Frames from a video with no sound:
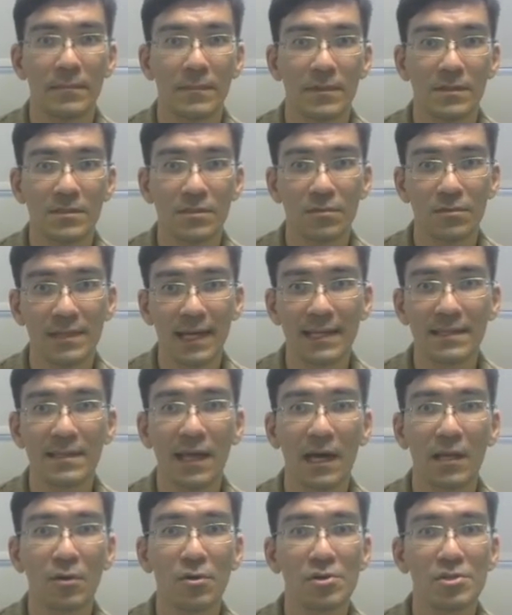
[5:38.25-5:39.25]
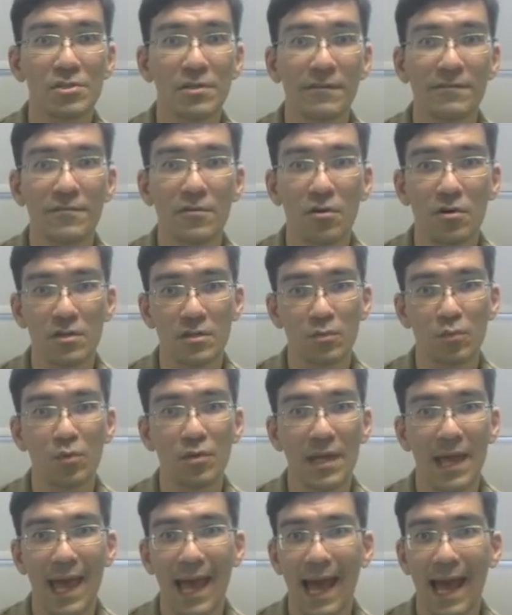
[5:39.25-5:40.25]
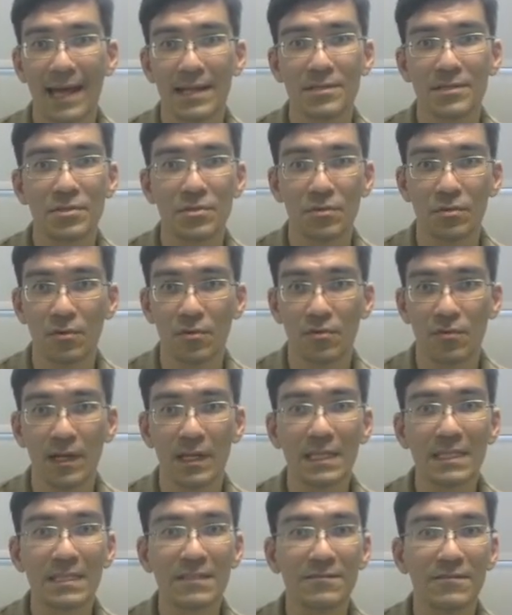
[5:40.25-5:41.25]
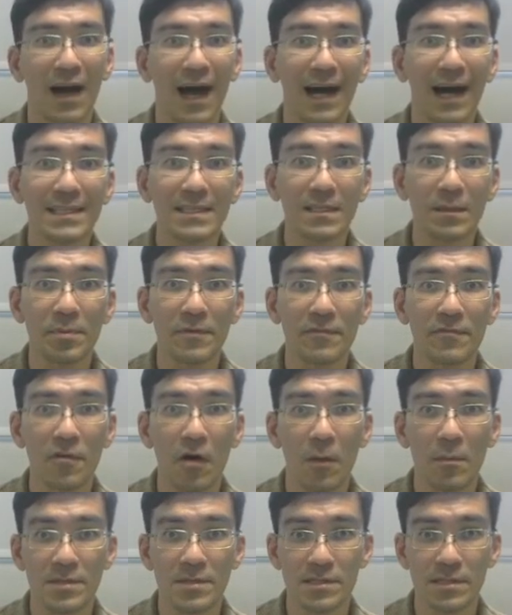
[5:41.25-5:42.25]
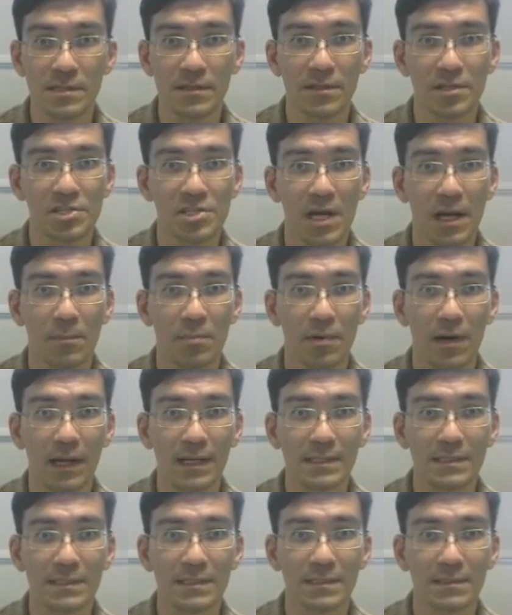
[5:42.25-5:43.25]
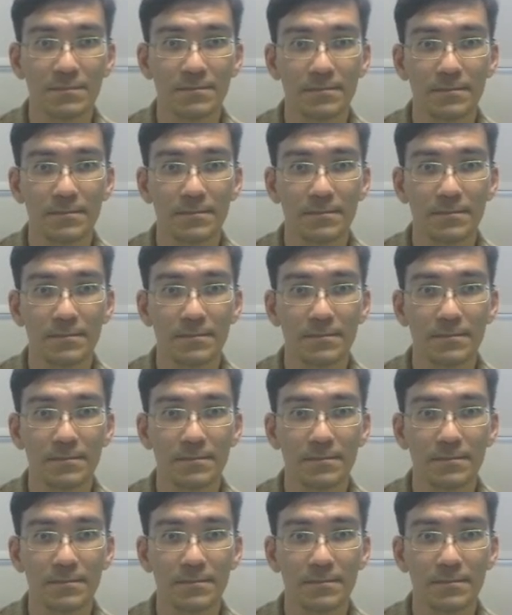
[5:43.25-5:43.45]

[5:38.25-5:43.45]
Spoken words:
So that dilution, of course, would add to relative underperformance in the share price.